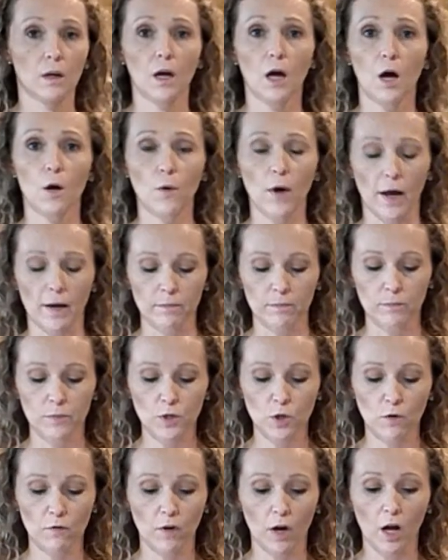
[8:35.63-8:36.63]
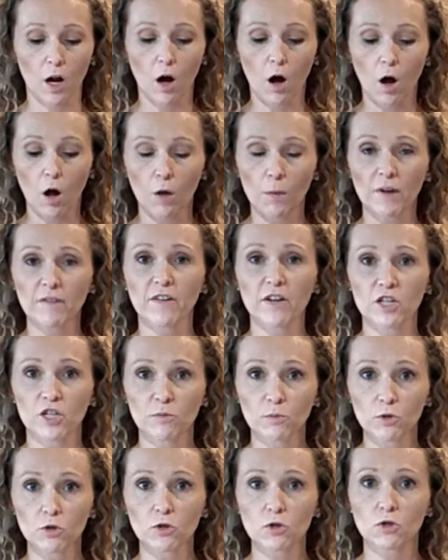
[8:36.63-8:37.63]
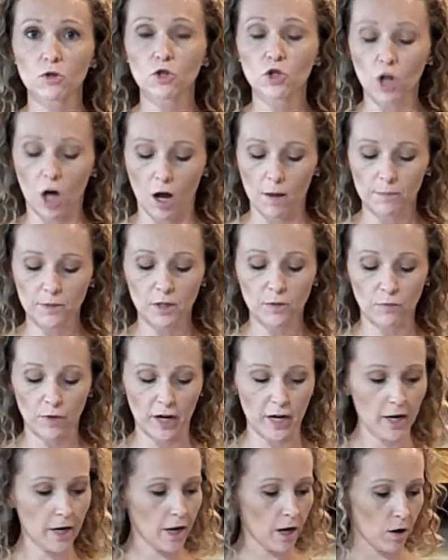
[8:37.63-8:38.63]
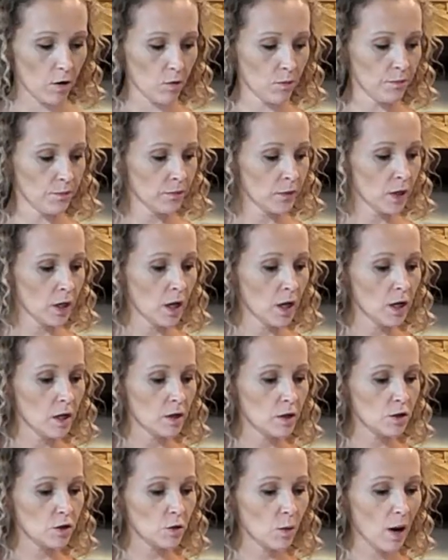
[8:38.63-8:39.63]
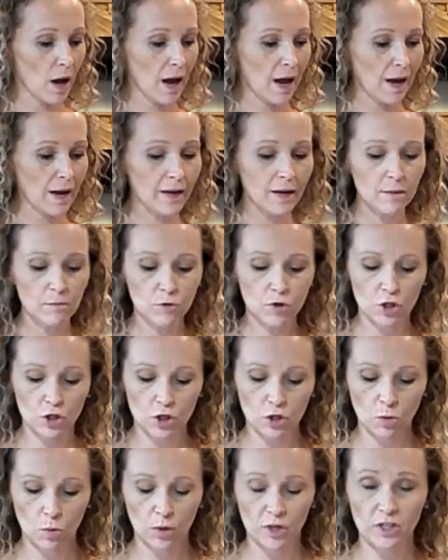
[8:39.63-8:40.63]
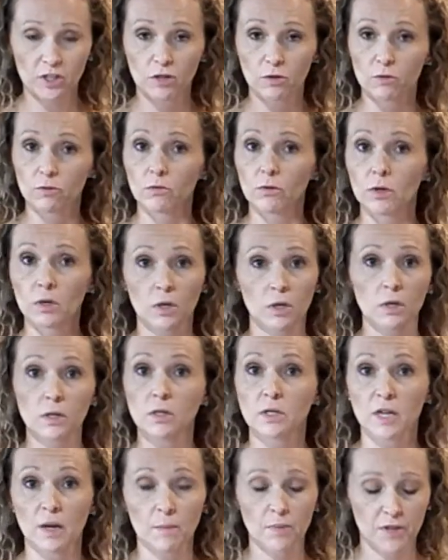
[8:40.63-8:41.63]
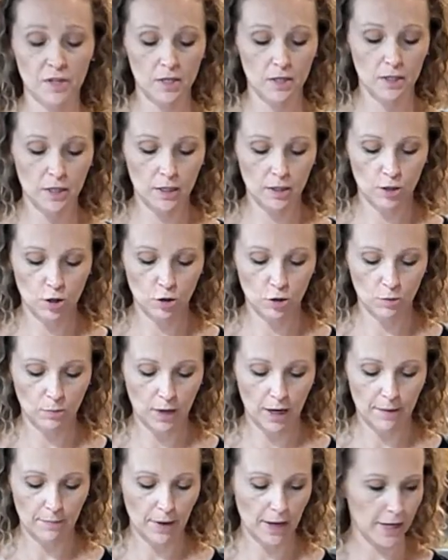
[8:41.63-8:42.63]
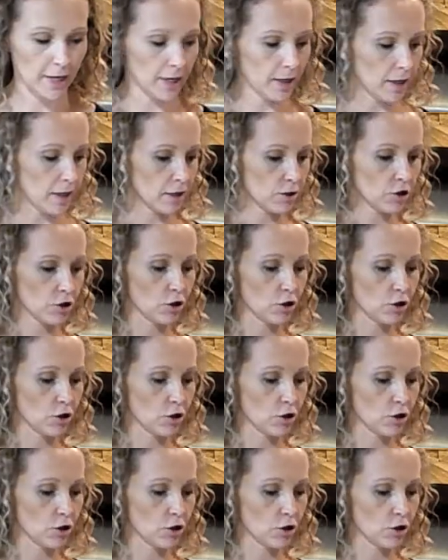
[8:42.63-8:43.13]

Okay, so I've got all my vegetables chopped and ready to go. So I am just going to dump these into my baking dish.